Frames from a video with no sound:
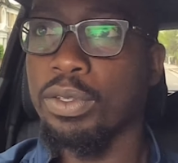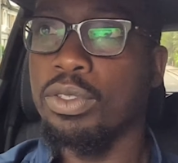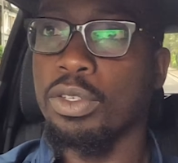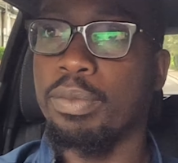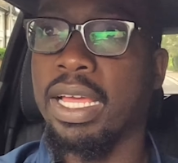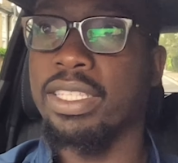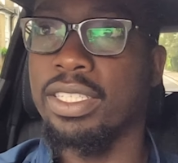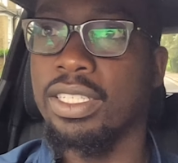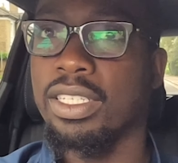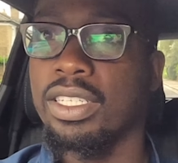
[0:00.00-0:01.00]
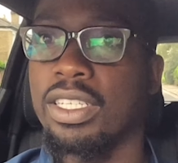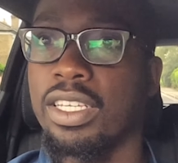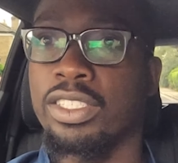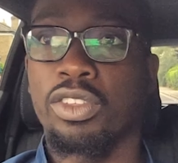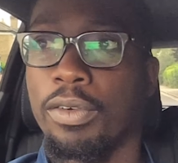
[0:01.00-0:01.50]
too bad.
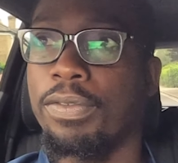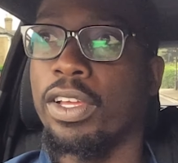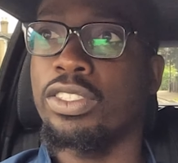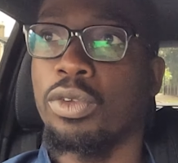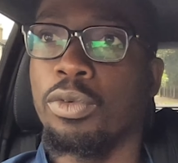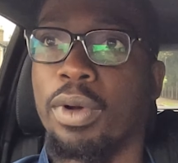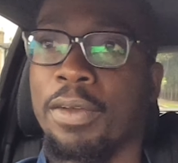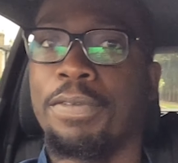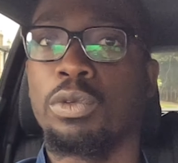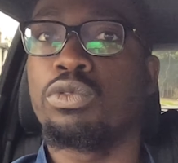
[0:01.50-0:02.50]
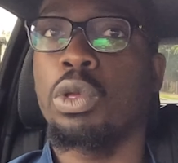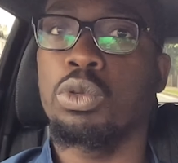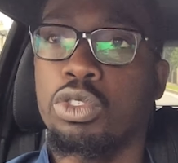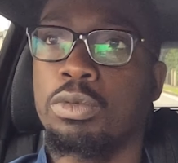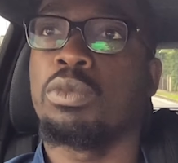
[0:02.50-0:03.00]
It's not fast at all, but it feels so
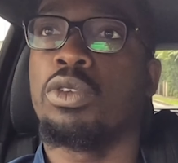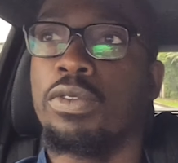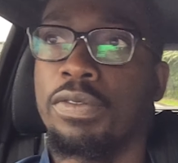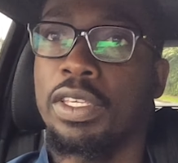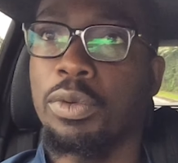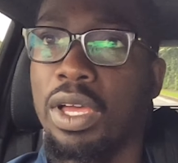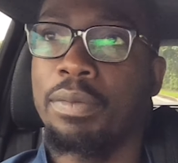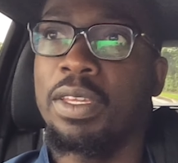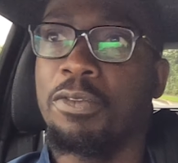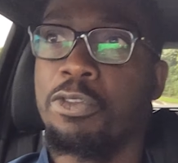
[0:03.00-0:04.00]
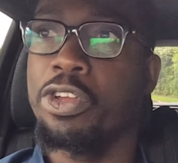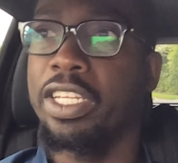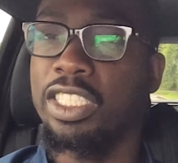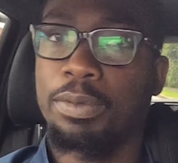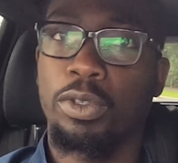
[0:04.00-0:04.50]
smooth, if you get what I mean.
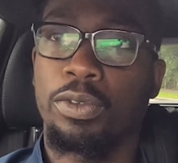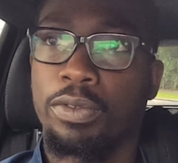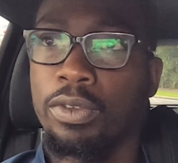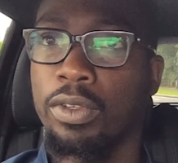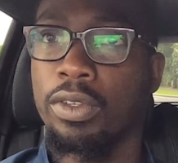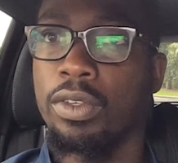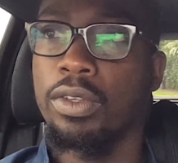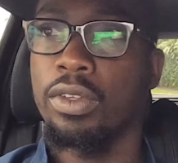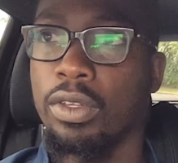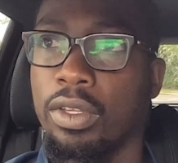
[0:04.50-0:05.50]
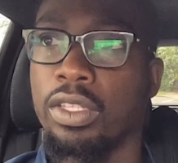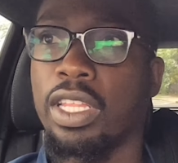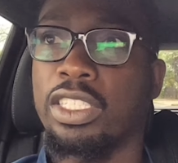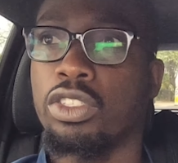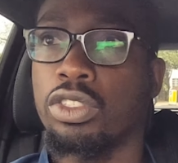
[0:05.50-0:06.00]
Really smooth. And
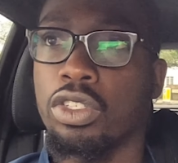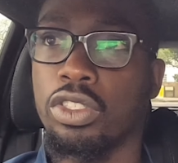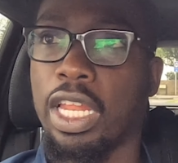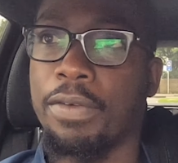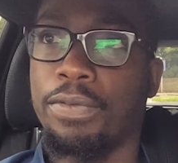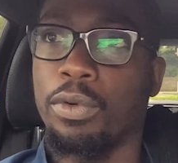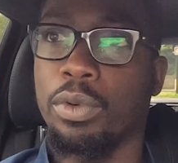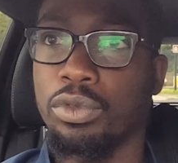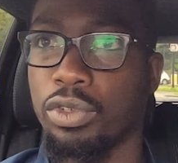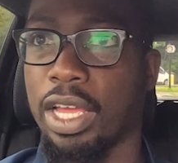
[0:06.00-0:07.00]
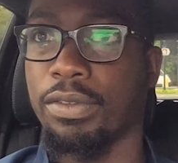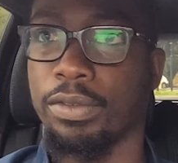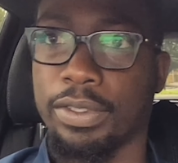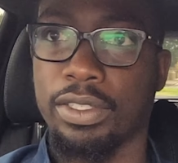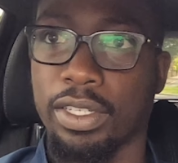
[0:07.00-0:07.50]
that's just because of that four-wheel drive,
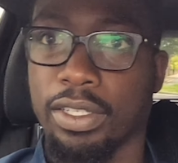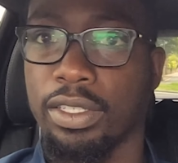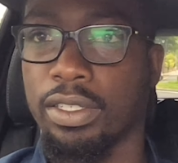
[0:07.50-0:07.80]
obviously.